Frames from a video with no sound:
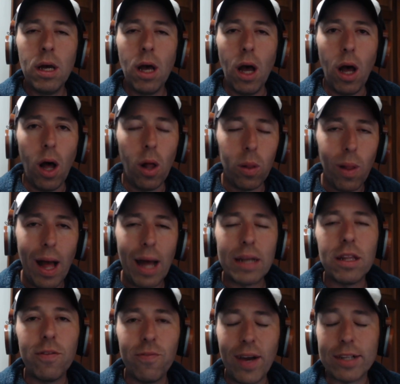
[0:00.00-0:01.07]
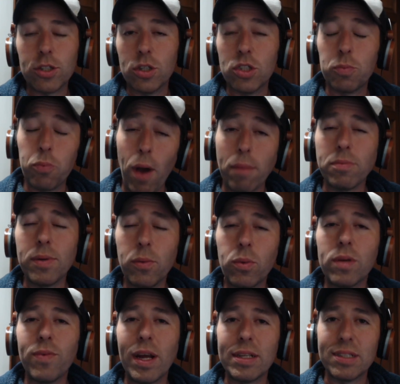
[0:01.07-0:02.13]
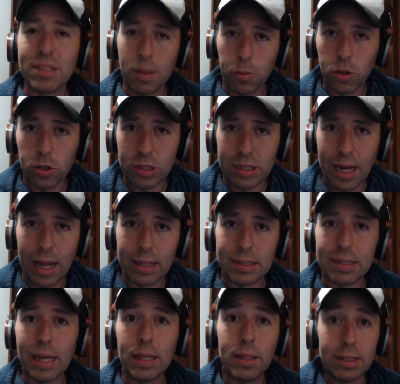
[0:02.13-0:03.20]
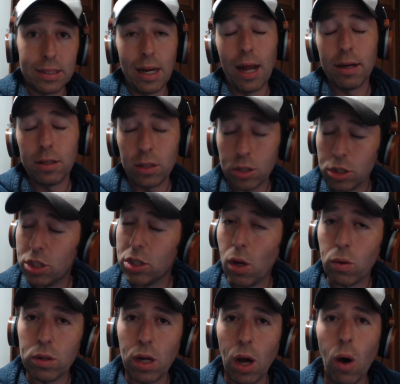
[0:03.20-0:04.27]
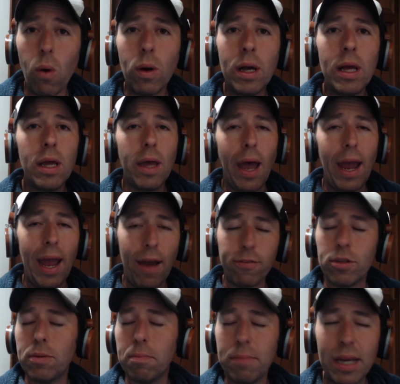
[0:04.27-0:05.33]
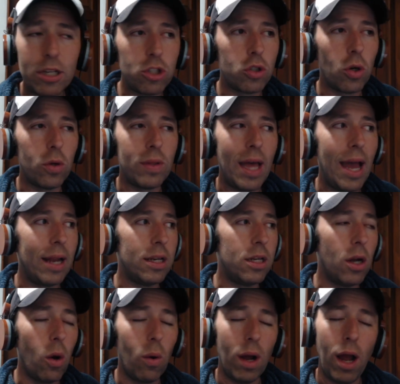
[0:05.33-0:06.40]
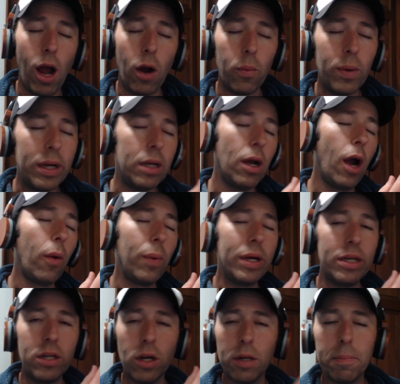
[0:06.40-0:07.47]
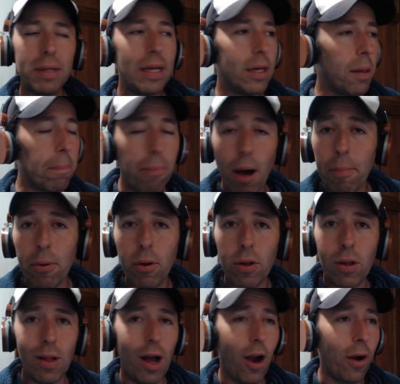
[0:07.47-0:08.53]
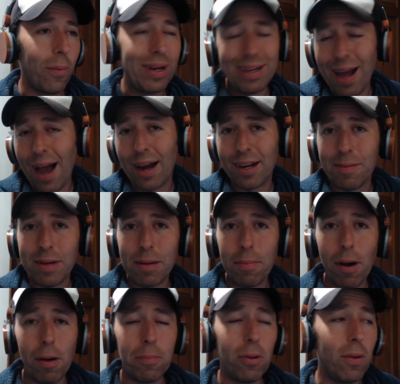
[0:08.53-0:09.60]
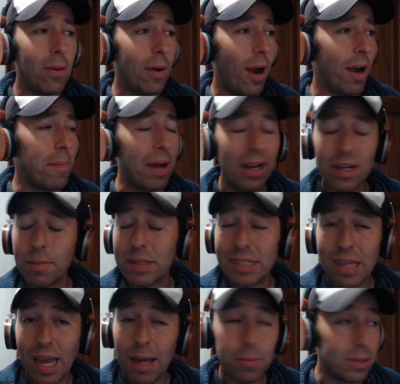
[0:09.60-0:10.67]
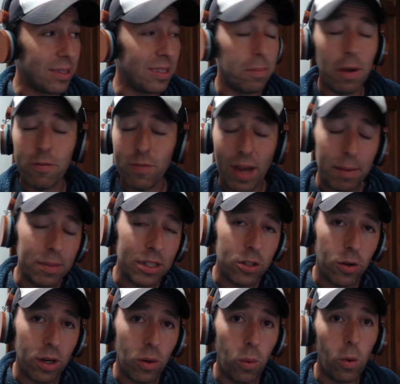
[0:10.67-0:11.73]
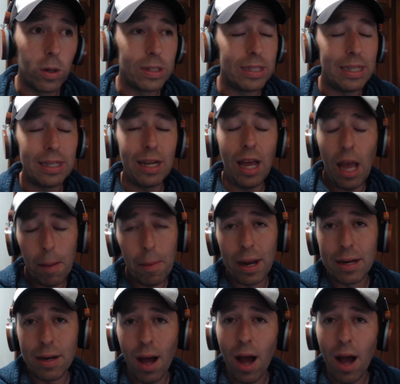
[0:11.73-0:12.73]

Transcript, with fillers: a lot of the veterans probably would have had a similar stance saying listen i just don't know i have to make sure that you know are we are we going to be in a bubble are we not going to be a bubble am i going to be able to see my family during quarantine am i not